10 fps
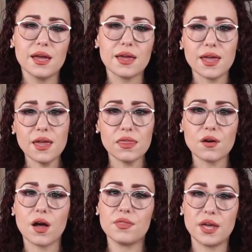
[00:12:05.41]
He
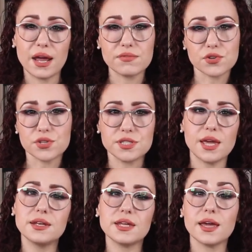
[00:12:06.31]
thought that after
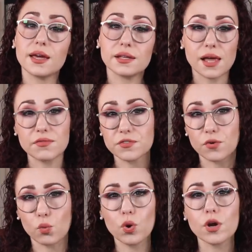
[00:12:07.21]
Sandy had left for
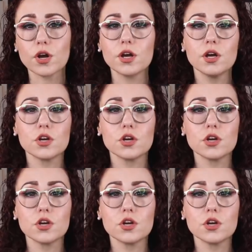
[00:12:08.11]
work,